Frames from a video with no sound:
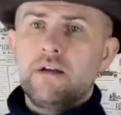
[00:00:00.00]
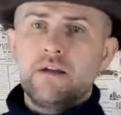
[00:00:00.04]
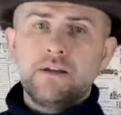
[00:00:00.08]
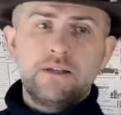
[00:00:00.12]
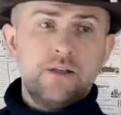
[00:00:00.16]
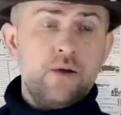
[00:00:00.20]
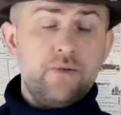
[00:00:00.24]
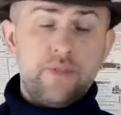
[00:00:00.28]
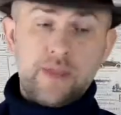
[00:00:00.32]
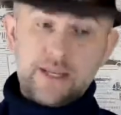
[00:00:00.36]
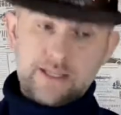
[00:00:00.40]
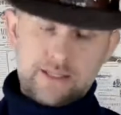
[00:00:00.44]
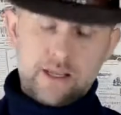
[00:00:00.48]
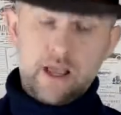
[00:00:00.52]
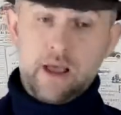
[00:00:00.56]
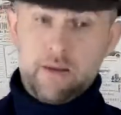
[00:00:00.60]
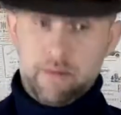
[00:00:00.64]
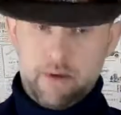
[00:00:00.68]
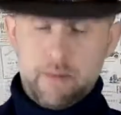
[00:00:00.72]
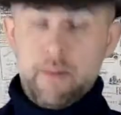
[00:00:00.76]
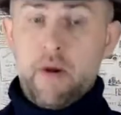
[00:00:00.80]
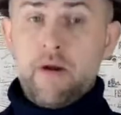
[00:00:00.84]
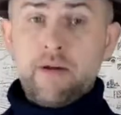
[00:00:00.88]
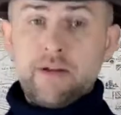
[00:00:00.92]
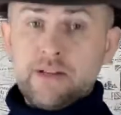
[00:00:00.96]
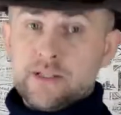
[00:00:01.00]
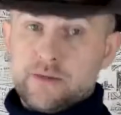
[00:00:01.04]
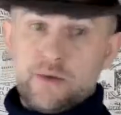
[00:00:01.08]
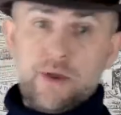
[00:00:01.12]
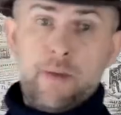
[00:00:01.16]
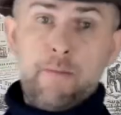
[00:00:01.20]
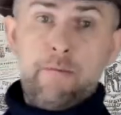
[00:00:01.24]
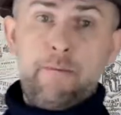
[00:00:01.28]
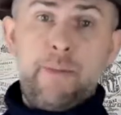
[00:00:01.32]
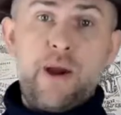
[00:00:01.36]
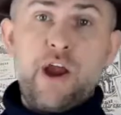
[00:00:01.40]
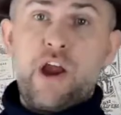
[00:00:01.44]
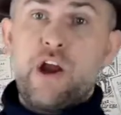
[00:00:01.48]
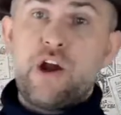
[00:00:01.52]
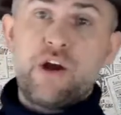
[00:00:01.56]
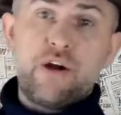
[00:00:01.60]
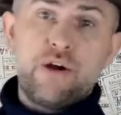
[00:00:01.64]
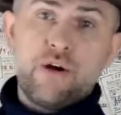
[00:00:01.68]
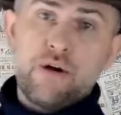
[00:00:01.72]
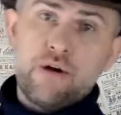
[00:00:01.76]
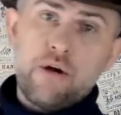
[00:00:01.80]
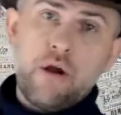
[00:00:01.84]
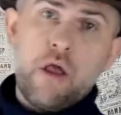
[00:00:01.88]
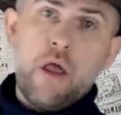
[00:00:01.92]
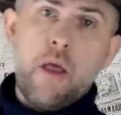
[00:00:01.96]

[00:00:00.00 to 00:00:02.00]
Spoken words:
So this Americans say bear,